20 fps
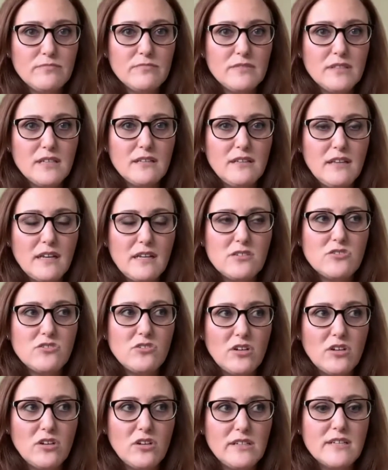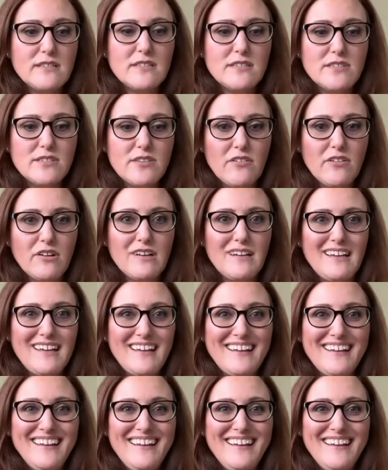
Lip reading: That is not necessarily